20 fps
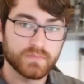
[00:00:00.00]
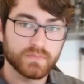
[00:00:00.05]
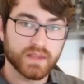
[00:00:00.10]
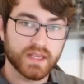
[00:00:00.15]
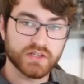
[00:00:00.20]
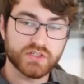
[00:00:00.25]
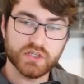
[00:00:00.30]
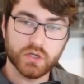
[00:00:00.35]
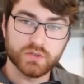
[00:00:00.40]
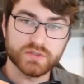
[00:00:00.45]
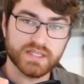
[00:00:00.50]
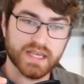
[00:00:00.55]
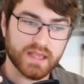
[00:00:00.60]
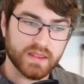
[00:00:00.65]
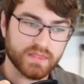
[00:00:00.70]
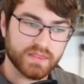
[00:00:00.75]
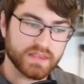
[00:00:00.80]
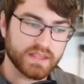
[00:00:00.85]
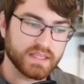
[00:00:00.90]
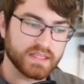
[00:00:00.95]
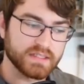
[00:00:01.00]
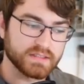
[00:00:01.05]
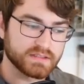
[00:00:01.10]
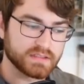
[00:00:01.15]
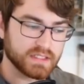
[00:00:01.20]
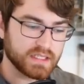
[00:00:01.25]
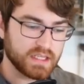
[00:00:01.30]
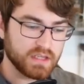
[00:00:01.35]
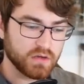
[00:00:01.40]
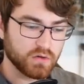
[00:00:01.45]
it shows that
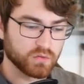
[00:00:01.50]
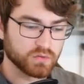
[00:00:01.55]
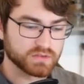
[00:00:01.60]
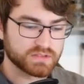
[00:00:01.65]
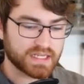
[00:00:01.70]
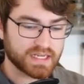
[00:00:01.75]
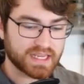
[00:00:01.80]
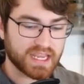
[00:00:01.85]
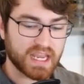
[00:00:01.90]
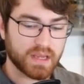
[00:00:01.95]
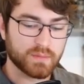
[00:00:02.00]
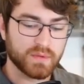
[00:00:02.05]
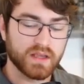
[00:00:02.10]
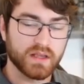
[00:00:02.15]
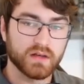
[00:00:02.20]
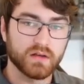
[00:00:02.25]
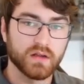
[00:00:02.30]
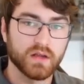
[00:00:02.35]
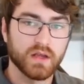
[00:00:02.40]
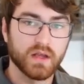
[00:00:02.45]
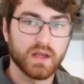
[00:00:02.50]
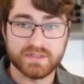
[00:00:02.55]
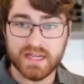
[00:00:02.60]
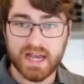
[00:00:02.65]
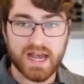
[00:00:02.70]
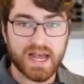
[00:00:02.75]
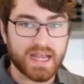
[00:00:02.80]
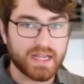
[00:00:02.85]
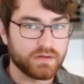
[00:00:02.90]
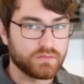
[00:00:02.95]
these eagles that came in
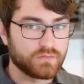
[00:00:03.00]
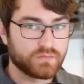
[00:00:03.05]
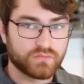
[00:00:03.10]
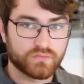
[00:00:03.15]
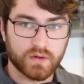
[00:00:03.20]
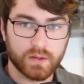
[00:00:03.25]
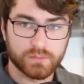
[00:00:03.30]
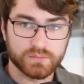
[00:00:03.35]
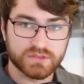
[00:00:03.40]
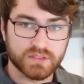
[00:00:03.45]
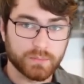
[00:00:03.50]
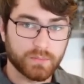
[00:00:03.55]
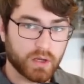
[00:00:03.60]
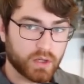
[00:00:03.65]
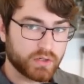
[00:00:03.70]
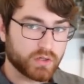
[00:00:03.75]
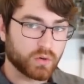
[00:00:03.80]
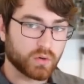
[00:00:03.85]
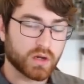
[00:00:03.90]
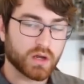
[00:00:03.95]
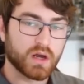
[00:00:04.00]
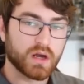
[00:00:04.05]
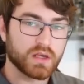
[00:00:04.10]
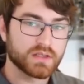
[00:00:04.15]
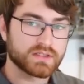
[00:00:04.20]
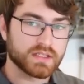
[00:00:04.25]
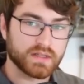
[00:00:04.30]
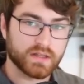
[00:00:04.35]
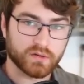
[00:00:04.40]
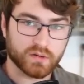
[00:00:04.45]
died from some unknown
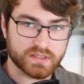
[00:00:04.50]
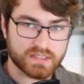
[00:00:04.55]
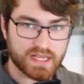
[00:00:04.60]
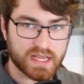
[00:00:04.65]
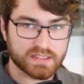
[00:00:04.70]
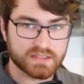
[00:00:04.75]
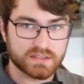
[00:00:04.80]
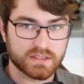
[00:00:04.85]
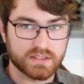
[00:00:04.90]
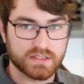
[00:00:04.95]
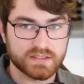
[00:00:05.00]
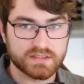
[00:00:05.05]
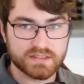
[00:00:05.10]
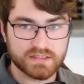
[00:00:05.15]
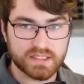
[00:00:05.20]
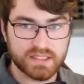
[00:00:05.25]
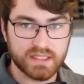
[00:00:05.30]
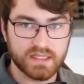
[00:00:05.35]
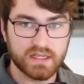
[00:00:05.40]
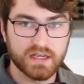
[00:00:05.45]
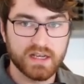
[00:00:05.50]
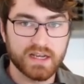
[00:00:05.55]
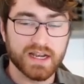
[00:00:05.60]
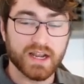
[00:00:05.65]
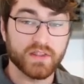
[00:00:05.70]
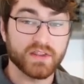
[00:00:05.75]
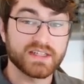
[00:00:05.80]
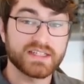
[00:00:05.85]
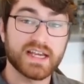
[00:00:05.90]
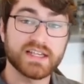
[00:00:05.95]
cause, and they were tested to see.
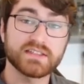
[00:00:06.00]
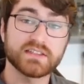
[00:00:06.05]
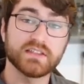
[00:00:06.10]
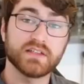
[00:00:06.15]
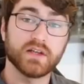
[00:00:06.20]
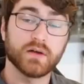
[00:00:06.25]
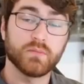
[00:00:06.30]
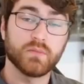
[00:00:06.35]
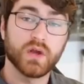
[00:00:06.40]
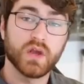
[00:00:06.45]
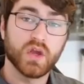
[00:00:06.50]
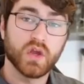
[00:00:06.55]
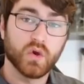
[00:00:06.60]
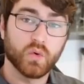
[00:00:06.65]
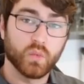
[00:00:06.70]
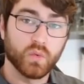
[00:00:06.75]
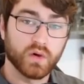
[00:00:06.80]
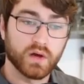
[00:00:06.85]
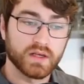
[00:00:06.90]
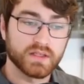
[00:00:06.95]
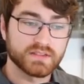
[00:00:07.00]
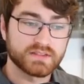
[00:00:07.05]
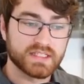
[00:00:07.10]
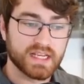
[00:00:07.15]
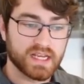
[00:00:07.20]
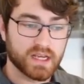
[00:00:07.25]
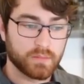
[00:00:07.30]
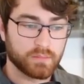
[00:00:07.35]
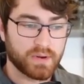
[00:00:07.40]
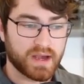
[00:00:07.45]
How they tested them was
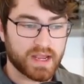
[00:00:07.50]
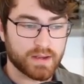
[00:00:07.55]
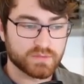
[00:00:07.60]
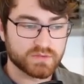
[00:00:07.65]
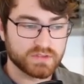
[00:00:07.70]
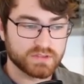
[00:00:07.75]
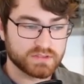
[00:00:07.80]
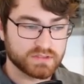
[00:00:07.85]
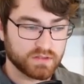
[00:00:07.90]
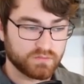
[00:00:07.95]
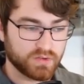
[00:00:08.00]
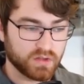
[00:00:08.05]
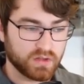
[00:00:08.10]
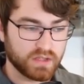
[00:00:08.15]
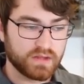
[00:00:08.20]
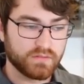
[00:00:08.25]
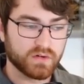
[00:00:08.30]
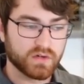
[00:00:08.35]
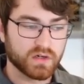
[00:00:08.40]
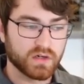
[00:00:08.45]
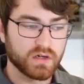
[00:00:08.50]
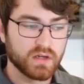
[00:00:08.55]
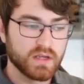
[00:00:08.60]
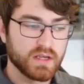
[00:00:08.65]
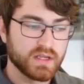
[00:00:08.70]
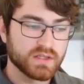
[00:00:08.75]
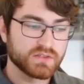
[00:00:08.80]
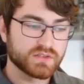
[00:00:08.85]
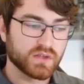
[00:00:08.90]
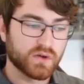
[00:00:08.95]
taking biopsies of the liver.
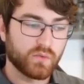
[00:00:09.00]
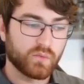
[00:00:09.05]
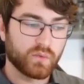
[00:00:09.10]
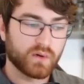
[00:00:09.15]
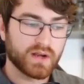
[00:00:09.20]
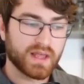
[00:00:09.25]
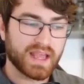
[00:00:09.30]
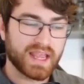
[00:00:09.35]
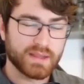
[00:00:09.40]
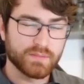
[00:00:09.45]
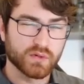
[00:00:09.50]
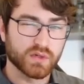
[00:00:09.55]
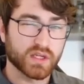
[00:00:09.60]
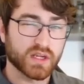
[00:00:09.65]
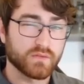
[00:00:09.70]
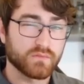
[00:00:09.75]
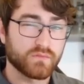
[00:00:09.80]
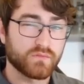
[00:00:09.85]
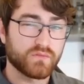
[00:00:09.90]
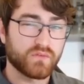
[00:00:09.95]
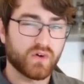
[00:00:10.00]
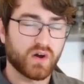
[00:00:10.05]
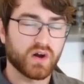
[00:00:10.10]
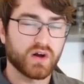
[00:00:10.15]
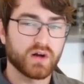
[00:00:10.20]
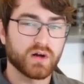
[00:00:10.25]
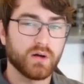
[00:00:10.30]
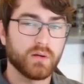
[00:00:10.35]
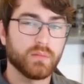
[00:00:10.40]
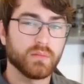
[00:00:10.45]
So we're not able to
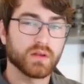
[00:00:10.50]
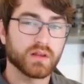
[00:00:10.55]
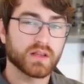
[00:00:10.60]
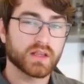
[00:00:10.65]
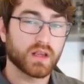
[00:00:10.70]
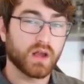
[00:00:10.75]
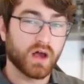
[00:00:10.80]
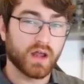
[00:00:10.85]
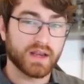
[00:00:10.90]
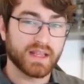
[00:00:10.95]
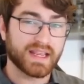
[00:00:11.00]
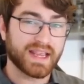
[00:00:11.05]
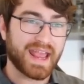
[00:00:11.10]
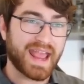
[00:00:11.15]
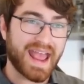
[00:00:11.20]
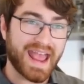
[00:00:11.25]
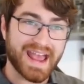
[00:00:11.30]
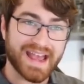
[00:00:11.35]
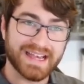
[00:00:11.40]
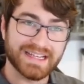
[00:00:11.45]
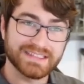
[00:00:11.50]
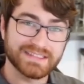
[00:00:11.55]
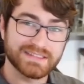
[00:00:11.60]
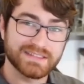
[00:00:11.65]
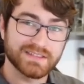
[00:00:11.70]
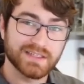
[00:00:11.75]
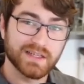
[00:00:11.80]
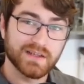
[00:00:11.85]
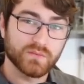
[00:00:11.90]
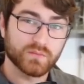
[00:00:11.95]
confirm Connick
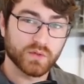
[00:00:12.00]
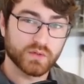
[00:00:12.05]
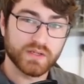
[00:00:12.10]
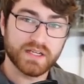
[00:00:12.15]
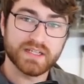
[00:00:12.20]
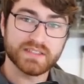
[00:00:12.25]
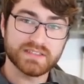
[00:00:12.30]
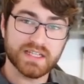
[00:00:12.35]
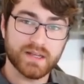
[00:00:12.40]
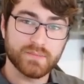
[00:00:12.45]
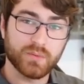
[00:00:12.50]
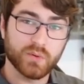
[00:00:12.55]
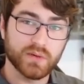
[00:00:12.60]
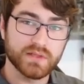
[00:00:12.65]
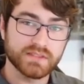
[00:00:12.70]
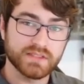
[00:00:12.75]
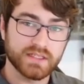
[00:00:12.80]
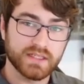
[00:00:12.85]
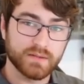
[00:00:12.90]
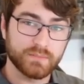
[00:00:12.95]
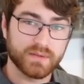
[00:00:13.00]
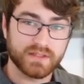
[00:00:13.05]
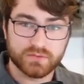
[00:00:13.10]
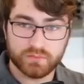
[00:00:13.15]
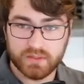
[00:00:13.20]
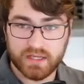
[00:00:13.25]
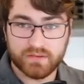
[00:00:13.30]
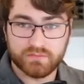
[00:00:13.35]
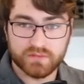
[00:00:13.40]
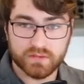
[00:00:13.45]
has rodenticide poisoning because
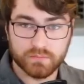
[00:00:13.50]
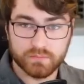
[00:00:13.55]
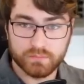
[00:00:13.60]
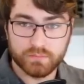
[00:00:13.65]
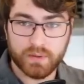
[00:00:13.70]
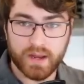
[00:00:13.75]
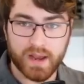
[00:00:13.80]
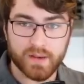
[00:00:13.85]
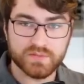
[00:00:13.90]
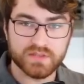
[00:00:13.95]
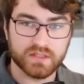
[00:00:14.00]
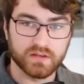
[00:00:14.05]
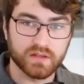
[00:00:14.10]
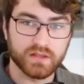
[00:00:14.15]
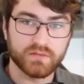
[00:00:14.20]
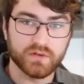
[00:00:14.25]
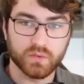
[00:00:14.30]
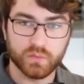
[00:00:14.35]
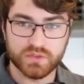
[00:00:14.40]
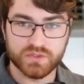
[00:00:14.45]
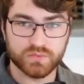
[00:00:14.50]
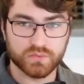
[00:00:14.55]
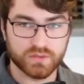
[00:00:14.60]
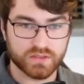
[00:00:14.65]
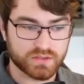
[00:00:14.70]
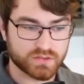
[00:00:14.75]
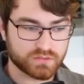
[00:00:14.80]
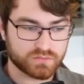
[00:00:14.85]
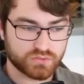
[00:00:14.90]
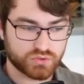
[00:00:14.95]
we'd have to biopsy the liver, which we
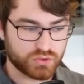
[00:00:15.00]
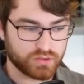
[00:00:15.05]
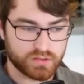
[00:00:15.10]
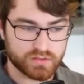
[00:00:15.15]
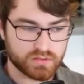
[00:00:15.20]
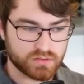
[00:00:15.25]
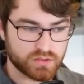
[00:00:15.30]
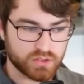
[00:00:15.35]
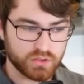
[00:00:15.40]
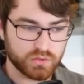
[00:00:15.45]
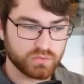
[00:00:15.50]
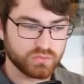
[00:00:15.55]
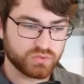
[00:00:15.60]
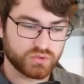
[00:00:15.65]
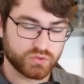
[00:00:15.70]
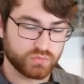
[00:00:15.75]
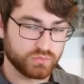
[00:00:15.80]
shouldn't do,